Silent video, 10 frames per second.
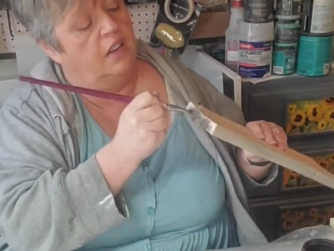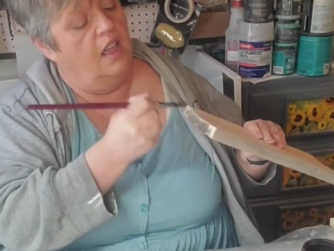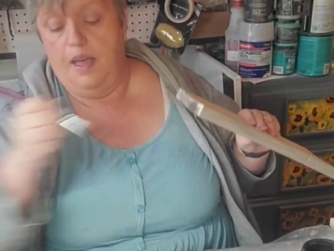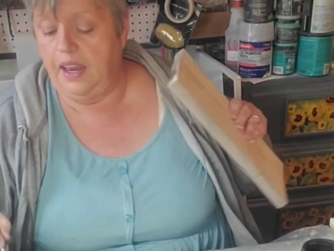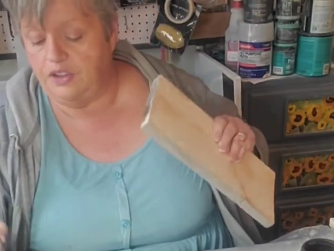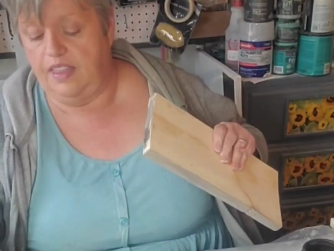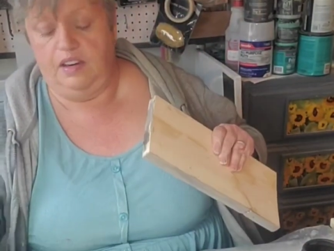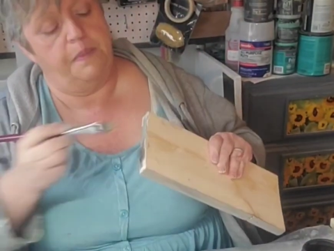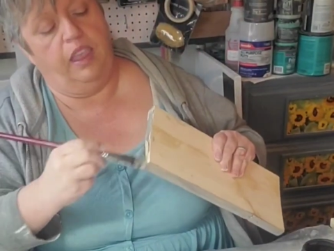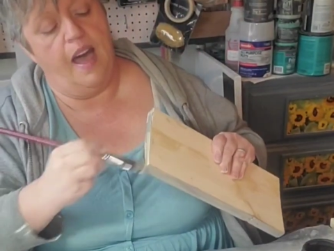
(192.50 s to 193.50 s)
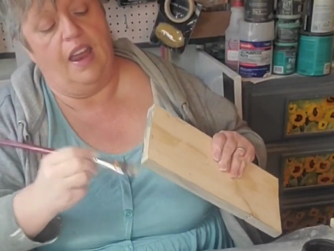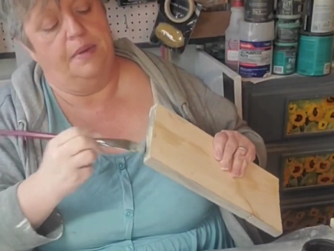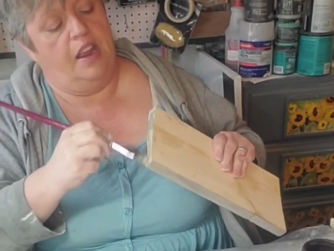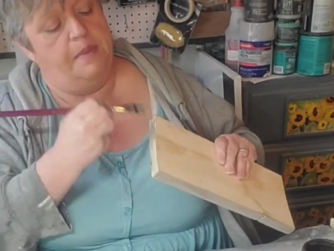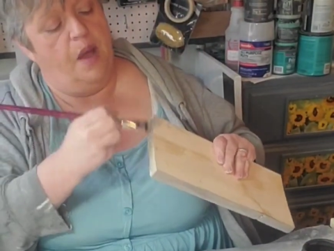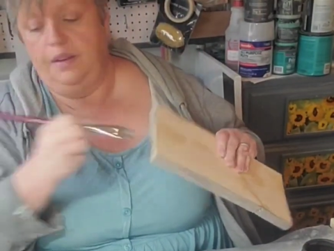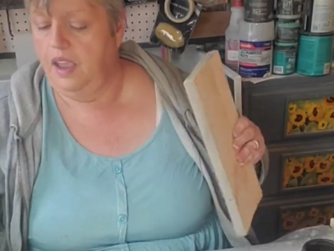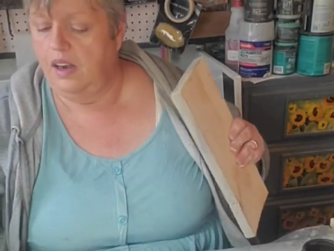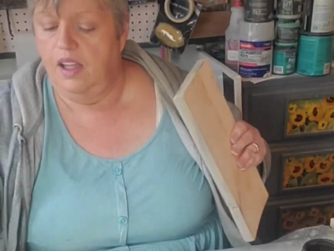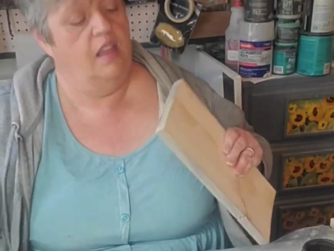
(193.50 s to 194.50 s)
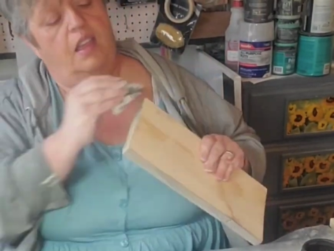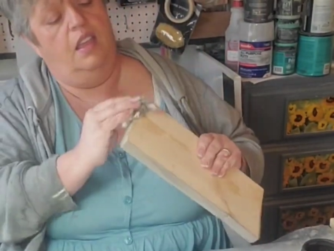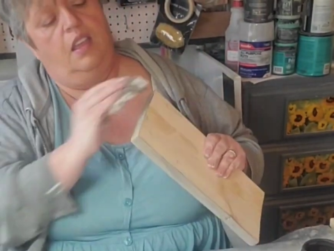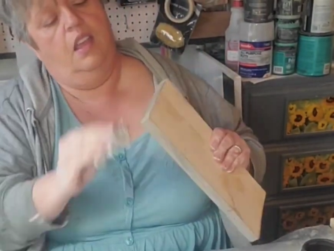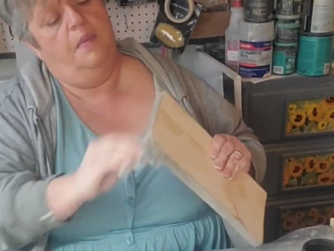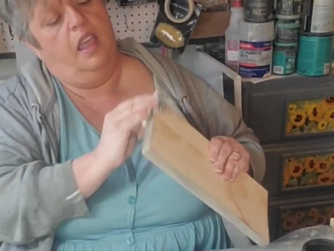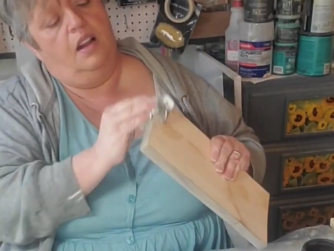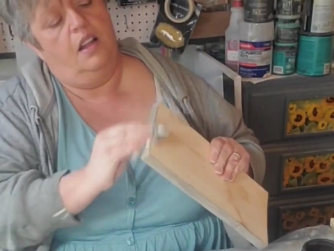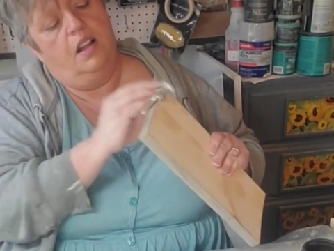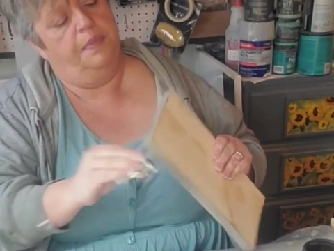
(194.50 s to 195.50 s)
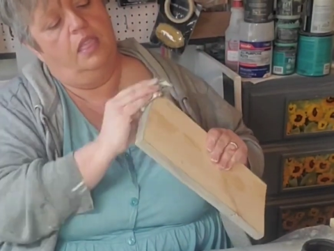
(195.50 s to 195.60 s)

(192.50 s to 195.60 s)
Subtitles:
And I'm just going to go all the way around this board.